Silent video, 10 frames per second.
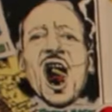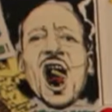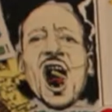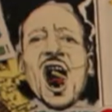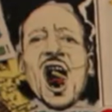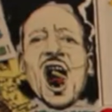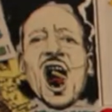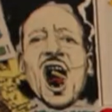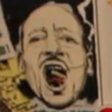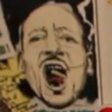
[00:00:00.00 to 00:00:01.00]

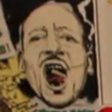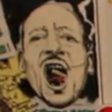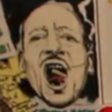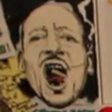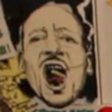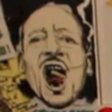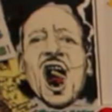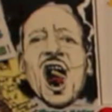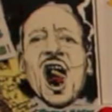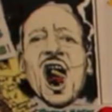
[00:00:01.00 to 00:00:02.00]

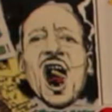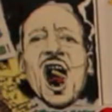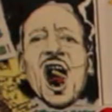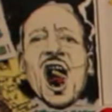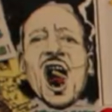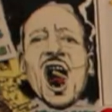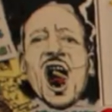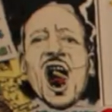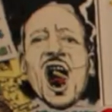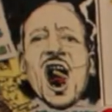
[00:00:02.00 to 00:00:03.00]

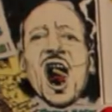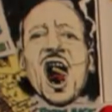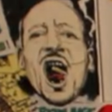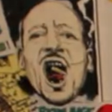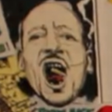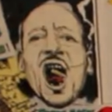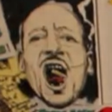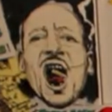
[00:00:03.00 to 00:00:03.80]
This person isn't speaking.